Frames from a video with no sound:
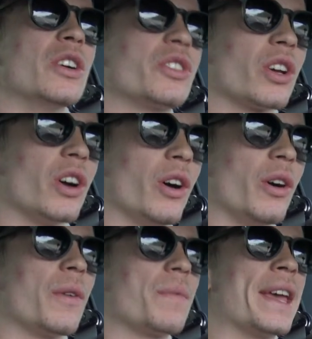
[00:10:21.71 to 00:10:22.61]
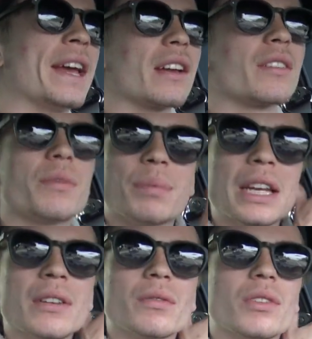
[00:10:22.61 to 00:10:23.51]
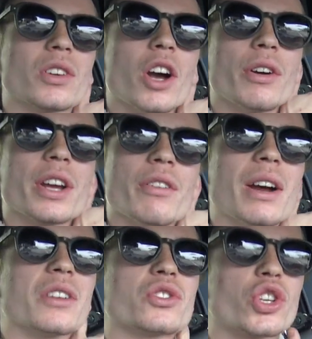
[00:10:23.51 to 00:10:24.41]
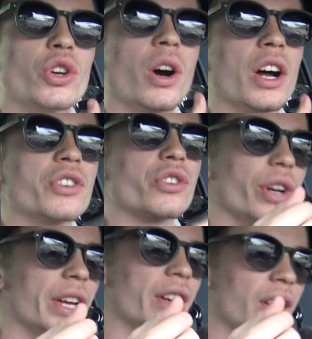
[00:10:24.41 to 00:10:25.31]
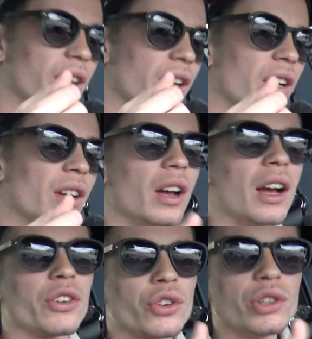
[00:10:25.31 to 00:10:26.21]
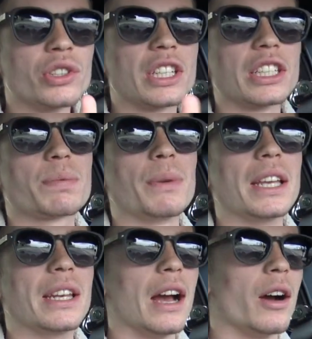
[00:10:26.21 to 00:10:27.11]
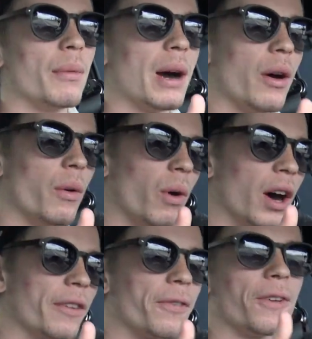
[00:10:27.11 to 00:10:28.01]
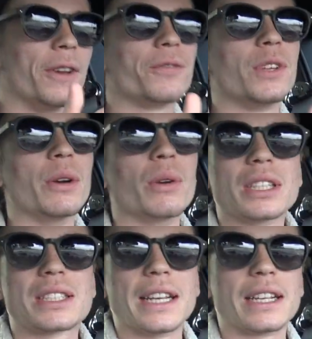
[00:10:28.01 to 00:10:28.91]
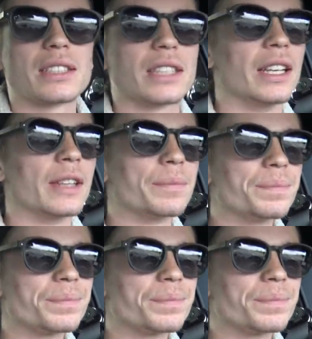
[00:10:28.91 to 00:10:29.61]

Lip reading: So it's been going around 200, cruising speed now about 150, 160.